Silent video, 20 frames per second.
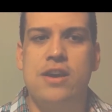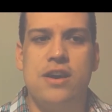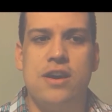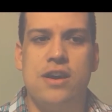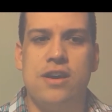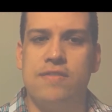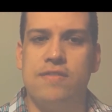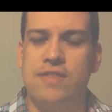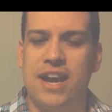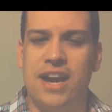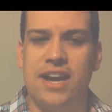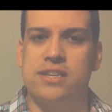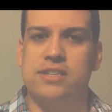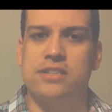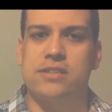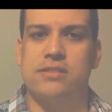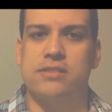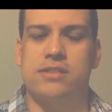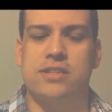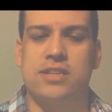of
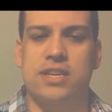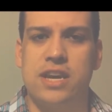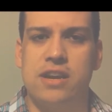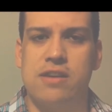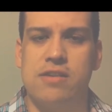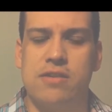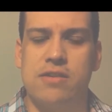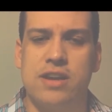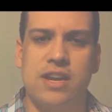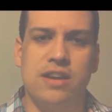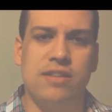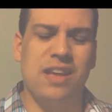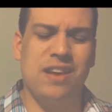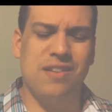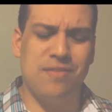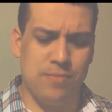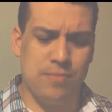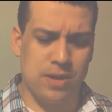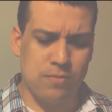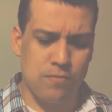national security, and
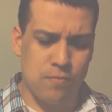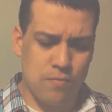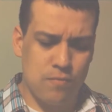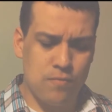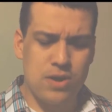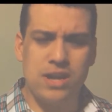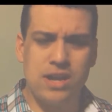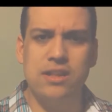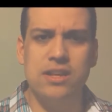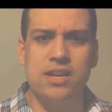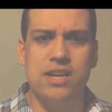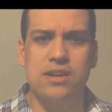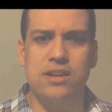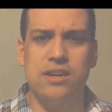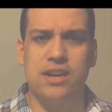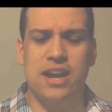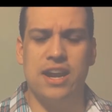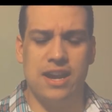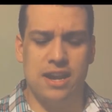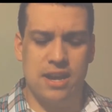they've been really
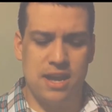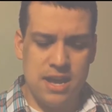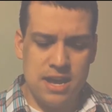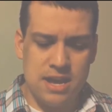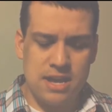good at